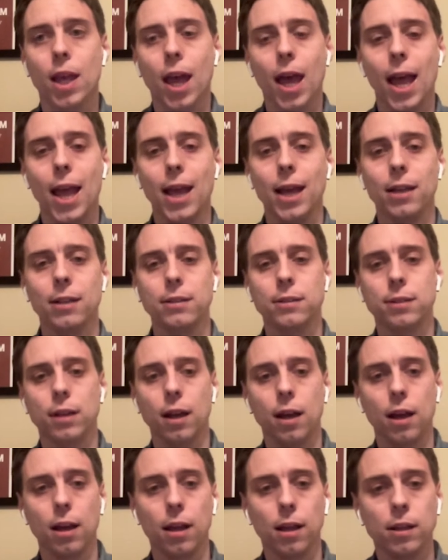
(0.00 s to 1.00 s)
And
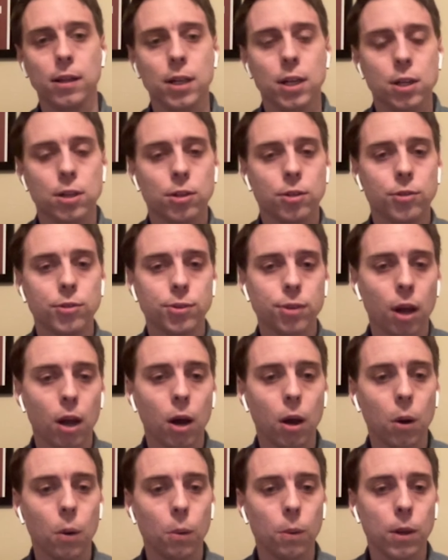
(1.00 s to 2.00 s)
uh,
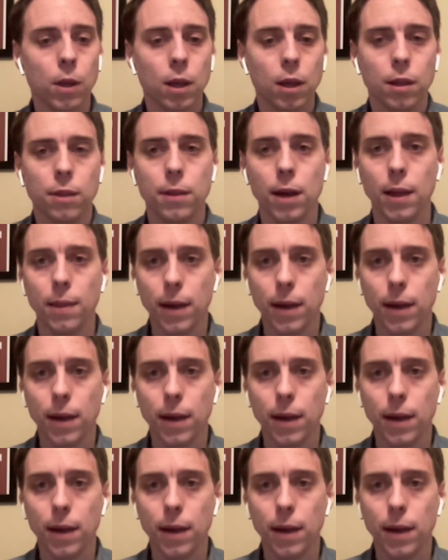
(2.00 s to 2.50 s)
so that,